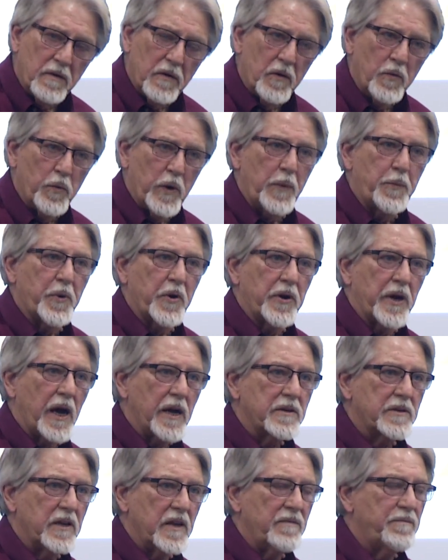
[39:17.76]

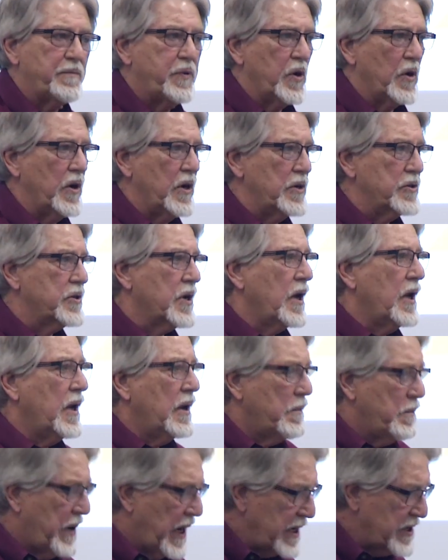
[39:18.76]
reproductive push,
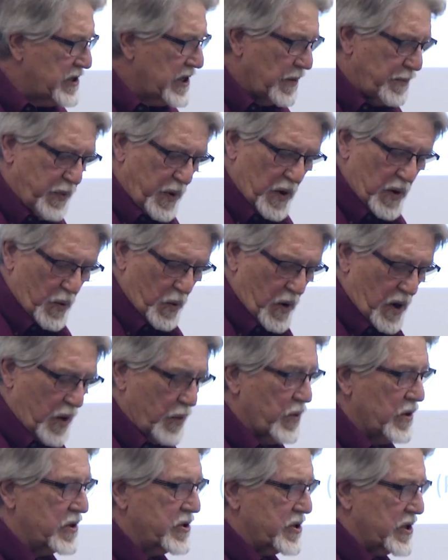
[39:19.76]
based upon what
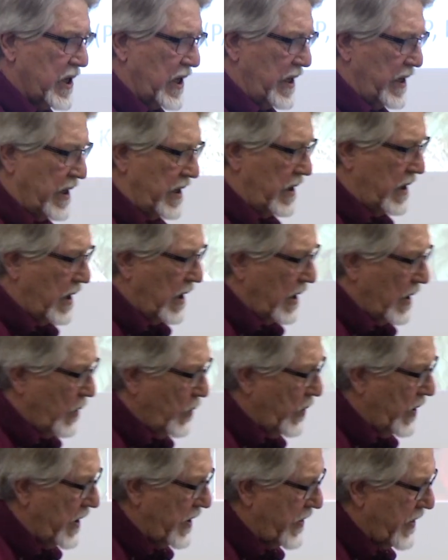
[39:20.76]
we're seeing
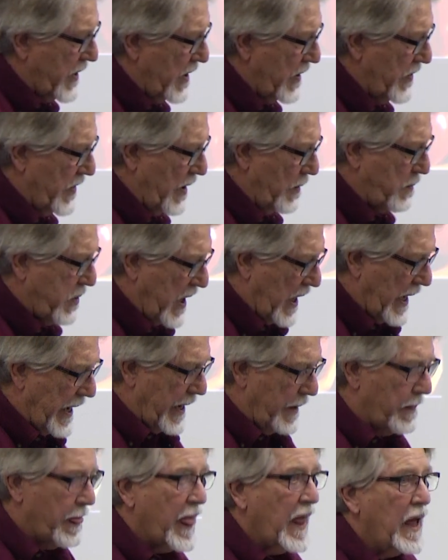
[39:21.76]
with the
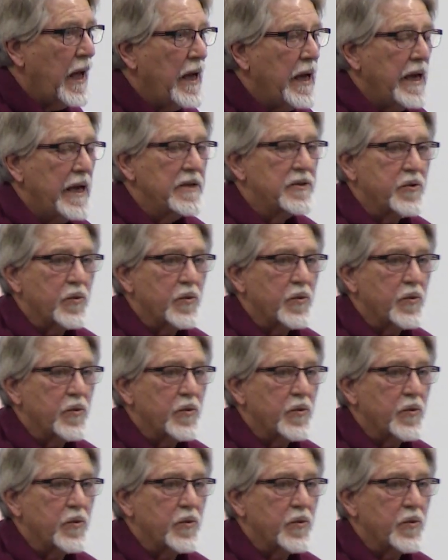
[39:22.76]
plant. It's